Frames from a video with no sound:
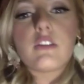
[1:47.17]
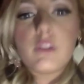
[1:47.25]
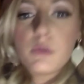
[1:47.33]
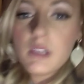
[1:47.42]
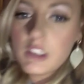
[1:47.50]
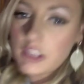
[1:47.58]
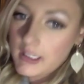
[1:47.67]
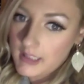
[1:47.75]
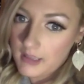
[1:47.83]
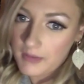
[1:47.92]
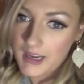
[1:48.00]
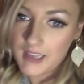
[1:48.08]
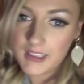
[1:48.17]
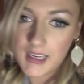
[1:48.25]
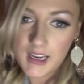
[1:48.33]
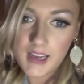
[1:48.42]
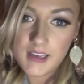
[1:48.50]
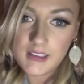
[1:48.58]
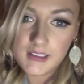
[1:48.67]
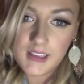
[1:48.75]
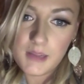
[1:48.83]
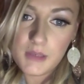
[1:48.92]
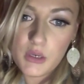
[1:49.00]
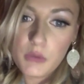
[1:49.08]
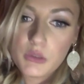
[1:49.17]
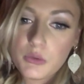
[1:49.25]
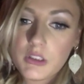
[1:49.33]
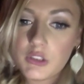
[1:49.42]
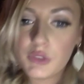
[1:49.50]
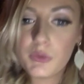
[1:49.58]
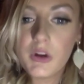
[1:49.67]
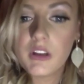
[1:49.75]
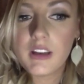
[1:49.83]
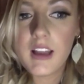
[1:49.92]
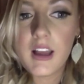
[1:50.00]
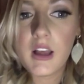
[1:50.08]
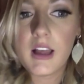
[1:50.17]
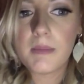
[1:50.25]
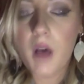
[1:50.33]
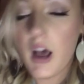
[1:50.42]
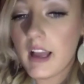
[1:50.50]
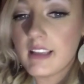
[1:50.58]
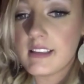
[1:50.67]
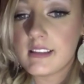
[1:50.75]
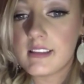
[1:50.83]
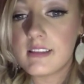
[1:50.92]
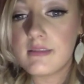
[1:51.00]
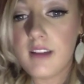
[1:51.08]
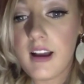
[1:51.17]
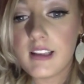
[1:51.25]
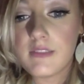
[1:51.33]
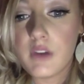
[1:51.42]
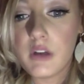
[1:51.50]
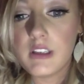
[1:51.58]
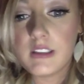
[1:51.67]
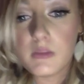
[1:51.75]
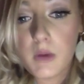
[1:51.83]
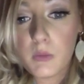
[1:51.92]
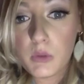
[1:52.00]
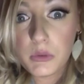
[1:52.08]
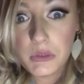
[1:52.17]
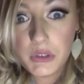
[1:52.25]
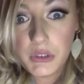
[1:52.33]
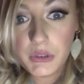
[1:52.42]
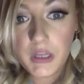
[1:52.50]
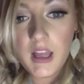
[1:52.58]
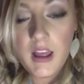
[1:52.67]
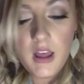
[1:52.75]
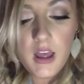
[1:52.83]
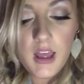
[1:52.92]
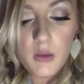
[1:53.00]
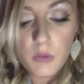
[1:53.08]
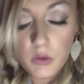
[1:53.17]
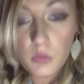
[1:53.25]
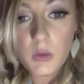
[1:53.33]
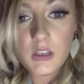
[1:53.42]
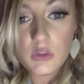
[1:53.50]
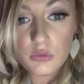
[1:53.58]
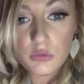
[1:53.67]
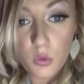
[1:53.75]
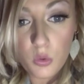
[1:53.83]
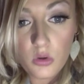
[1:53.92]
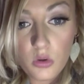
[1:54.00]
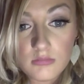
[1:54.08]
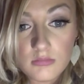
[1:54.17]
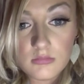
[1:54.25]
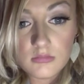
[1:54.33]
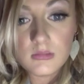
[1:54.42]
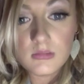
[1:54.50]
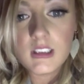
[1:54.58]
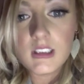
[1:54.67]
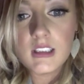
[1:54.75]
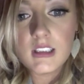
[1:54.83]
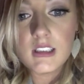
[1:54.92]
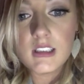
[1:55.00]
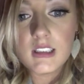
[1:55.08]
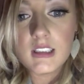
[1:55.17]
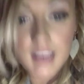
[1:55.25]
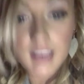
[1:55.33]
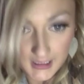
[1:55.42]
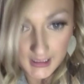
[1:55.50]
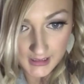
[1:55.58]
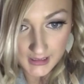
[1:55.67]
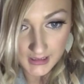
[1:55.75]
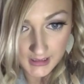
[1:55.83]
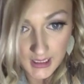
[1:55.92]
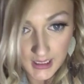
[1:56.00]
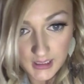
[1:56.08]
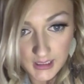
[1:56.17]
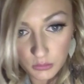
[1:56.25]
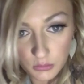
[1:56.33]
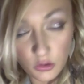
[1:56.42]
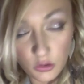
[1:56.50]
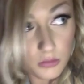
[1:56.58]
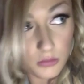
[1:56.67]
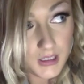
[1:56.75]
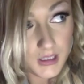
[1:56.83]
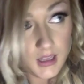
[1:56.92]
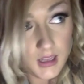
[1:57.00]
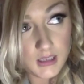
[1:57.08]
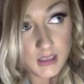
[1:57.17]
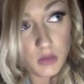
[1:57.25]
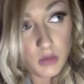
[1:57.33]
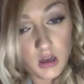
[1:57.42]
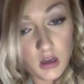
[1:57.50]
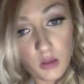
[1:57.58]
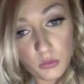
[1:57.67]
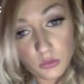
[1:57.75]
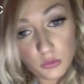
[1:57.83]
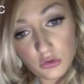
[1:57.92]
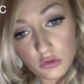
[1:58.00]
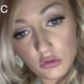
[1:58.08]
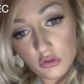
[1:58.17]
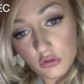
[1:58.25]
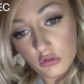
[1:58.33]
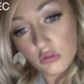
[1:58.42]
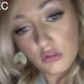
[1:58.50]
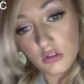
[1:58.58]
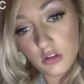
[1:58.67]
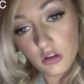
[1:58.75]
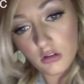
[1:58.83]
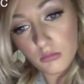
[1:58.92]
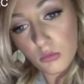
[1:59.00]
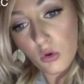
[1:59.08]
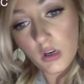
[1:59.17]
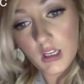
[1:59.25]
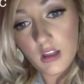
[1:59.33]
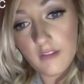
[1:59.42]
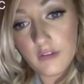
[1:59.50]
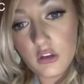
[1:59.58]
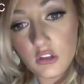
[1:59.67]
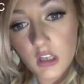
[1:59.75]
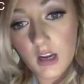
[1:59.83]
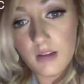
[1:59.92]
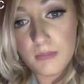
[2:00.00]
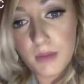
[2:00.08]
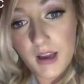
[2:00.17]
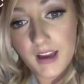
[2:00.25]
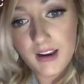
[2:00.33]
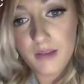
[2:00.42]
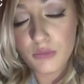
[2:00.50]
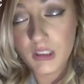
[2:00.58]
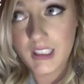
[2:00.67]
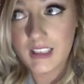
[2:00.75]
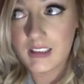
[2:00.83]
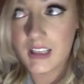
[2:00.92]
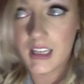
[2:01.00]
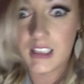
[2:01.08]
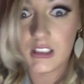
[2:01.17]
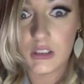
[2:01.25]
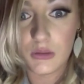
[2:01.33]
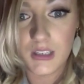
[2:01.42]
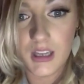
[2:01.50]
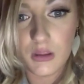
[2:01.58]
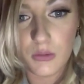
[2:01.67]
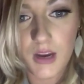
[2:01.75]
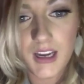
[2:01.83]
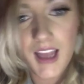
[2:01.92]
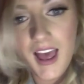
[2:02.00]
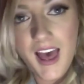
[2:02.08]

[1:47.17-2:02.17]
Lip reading: you want to check them out and let me know which ones you want, highest vote is the one we will do. Will we do more? Yes. This will not be the last one. I will do more in the future, but I'm really excited to do another one